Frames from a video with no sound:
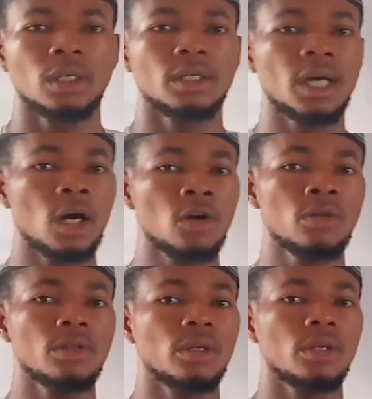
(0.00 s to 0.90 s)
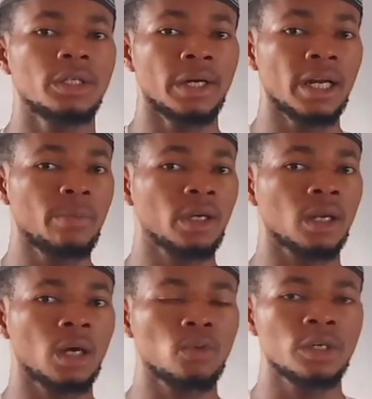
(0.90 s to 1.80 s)
Now, in Arabic
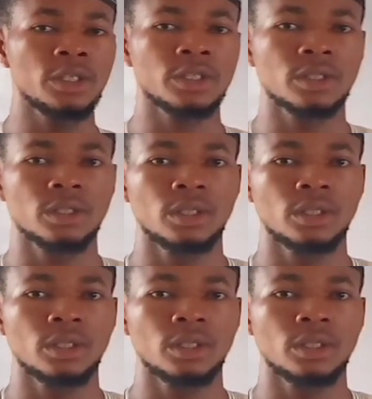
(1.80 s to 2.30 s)
language,